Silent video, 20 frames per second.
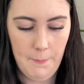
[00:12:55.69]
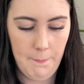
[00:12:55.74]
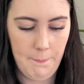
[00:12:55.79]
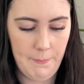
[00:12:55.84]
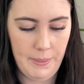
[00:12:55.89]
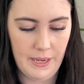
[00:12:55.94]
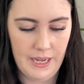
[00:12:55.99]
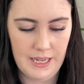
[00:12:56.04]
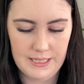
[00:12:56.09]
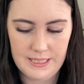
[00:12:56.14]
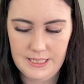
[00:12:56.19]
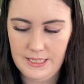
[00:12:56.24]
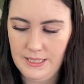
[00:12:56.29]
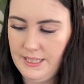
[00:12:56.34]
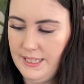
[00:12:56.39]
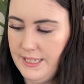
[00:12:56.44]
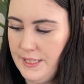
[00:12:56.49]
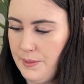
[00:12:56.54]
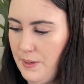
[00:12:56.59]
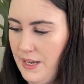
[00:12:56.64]
But
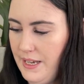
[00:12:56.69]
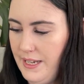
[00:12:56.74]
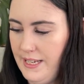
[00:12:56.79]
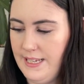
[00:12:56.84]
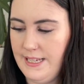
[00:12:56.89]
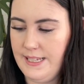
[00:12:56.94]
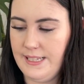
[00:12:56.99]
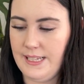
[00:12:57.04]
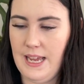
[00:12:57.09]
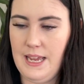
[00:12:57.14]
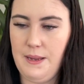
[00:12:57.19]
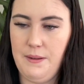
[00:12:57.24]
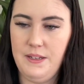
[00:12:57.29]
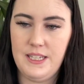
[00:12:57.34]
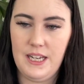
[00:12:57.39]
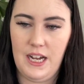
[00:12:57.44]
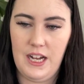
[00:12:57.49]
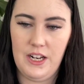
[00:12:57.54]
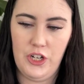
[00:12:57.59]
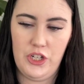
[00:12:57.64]
this one is a
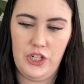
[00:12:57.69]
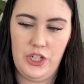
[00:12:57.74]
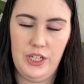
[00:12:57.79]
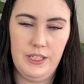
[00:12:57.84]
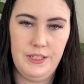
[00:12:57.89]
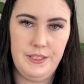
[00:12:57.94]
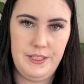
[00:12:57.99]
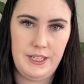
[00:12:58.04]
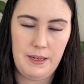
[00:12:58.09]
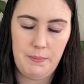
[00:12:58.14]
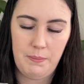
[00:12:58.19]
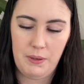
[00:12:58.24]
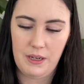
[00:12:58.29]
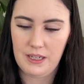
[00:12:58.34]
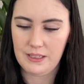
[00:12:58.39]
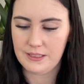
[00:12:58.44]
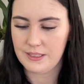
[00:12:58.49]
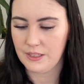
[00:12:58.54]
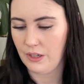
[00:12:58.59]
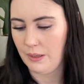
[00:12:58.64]
touch
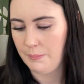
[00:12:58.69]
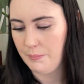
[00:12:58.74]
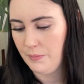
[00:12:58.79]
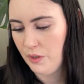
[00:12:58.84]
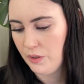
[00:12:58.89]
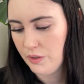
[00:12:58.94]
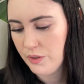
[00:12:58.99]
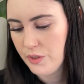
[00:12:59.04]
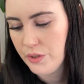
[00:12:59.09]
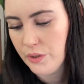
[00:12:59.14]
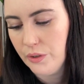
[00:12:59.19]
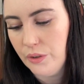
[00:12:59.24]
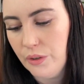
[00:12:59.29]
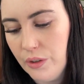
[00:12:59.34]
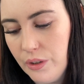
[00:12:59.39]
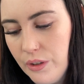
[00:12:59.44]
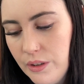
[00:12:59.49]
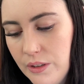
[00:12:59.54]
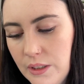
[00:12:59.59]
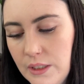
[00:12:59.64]
deeper, so I'm not
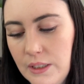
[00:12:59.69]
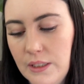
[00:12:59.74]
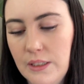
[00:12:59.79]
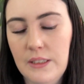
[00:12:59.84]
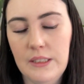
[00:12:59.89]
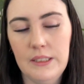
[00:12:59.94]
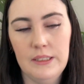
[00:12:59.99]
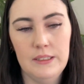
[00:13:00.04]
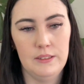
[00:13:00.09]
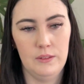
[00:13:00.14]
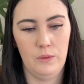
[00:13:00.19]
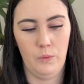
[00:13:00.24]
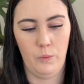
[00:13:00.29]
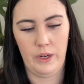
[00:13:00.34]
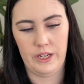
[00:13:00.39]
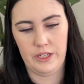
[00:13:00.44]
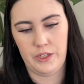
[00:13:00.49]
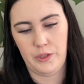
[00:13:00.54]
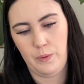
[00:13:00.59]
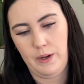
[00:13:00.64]
sure
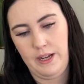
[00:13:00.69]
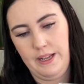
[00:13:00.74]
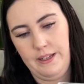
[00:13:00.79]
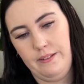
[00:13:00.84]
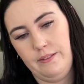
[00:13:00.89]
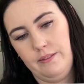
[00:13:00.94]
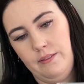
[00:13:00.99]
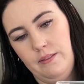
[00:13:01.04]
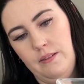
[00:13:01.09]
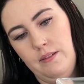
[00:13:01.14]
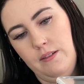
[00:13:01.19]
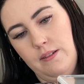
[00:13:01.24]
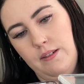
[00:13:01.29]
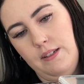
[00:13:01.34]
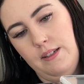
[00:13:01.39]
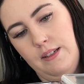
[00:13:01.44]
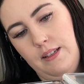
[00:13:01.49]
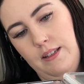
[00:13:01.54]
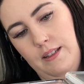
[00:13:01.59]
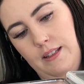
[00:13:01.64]
which one
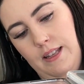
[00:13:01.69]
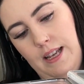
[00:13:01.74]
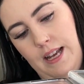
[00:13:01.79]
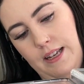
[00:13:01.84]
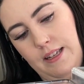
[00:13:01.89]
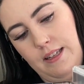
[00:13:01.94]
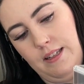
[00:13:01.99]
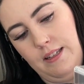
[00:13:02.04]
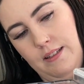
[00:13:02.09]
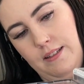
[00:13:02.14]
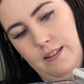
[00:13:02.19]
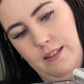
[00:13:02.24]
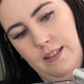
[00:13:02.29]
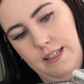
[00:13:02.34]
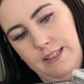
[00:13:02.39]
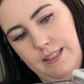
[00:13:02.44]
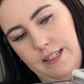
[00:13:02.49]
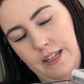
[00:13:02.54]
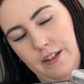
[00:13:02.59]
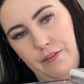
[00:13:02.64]
like
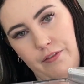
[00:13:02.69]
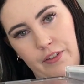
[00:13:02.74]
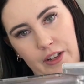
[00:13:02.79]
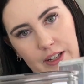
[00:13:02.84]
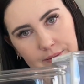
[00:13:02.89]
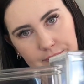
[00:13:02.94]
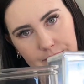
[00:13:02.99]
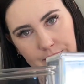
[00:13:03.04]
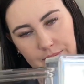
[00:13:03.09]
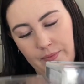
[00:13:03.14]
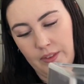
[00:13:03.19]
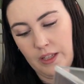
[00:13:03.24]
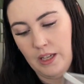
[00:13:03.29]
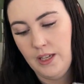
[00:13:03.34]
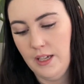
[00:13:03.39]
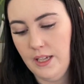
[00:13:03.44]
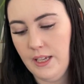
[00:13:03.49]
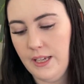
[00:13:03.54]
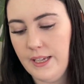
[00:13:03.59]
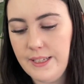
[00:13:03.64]
is gonna fit
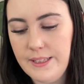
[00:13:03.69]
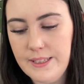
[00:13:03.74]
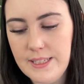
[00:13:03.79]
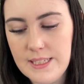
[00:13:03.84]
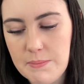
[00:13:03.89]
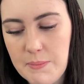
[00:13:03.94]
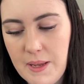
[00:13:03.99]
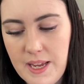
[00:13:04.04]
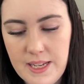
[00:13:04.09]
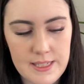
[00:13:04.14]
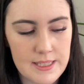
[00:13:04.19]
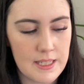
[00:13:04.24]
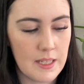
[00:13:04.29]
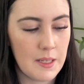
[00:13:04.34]
in the space